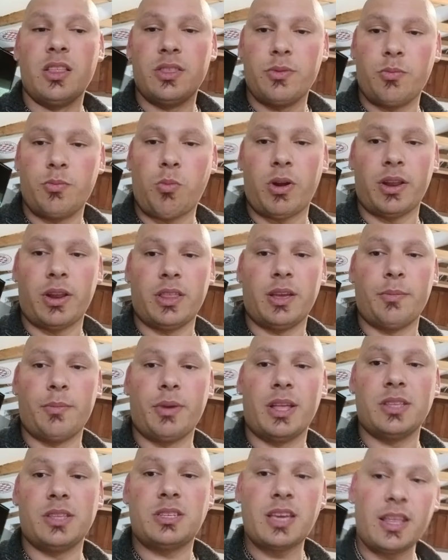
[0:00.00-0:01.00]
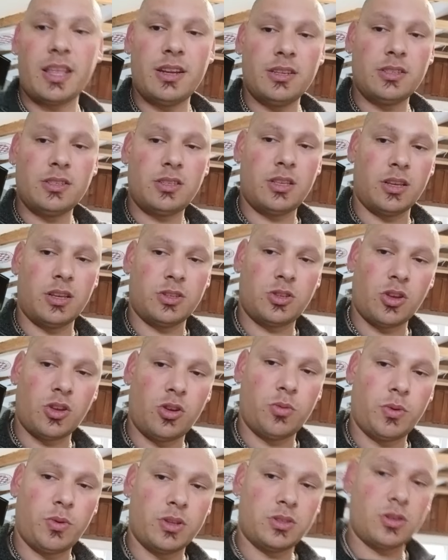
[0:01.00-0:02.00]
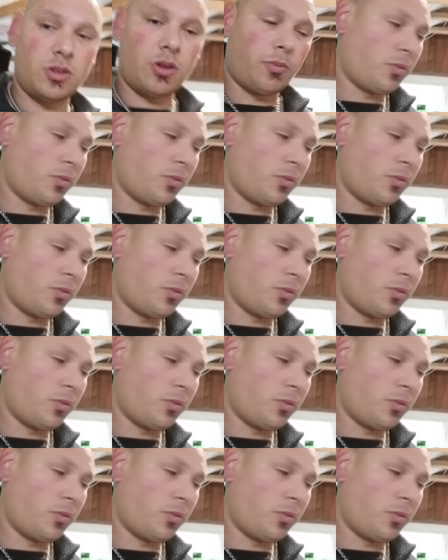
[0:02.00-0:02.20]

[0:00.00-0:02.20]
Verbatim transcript: one of them antennas, the external ones that I'm